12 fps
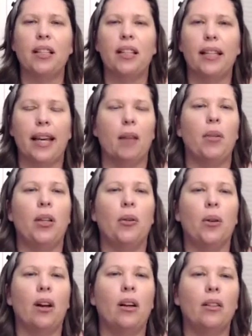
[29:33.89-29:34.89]
and it can be
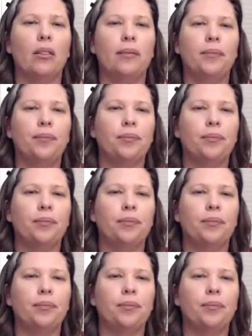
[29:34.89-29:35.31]
grown.